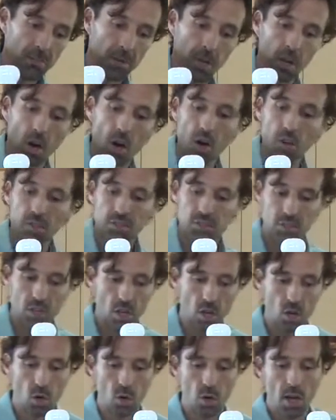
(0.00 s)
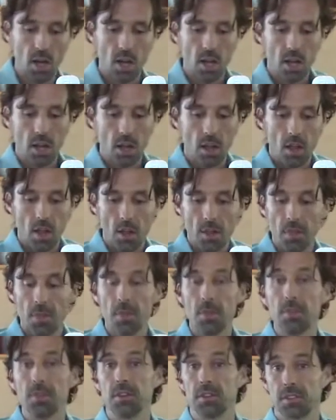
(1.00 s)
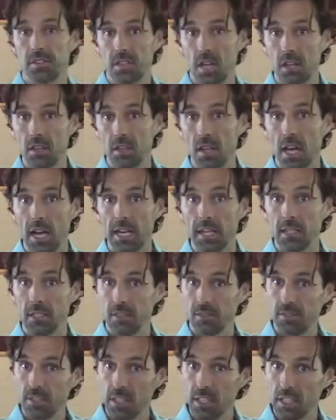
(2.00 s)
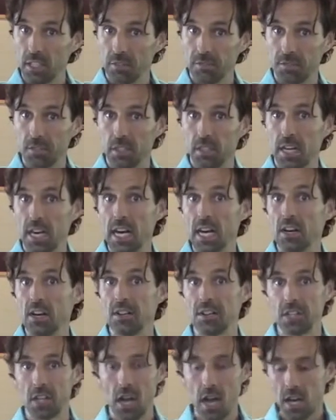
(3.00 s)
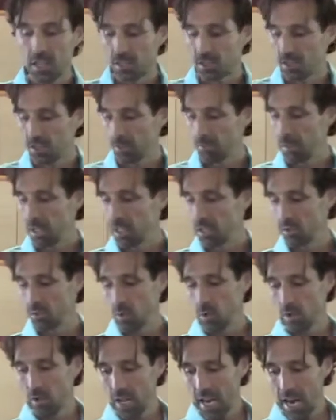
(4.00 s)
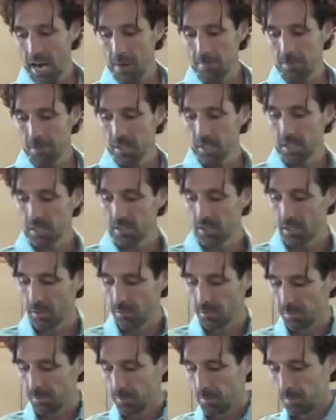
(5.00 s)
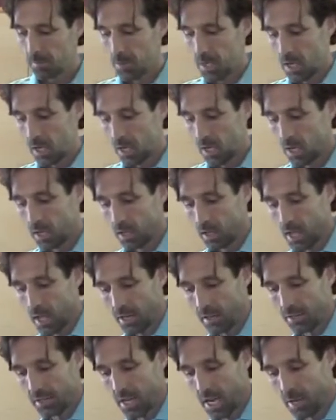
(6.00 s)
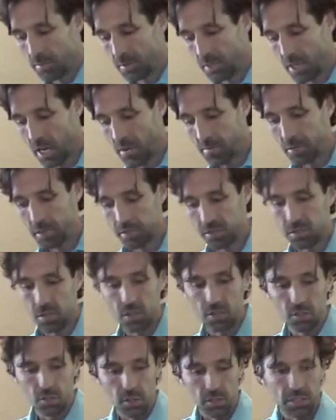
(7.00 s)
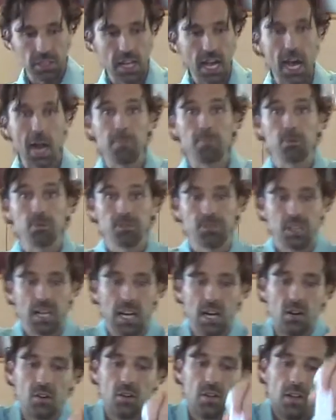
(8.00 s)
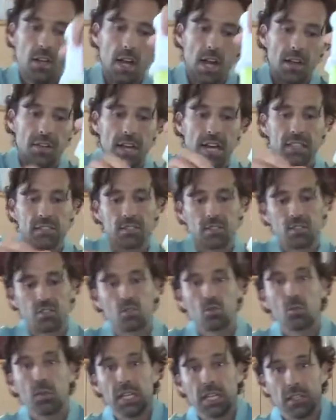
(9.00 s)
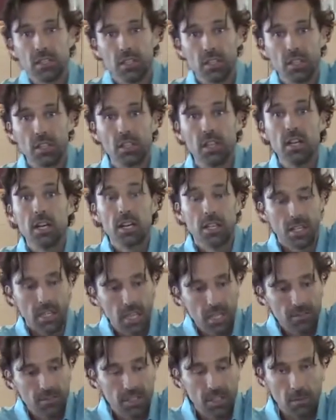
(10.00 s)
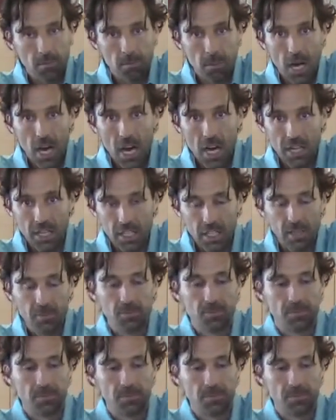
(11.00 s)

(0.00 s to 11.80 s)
But also, the sunlight is very good for your hair, and the oxygen, because what will happen is, a lot of times, I'm going to start doing the apples now, and that's a sweetener, gives it body,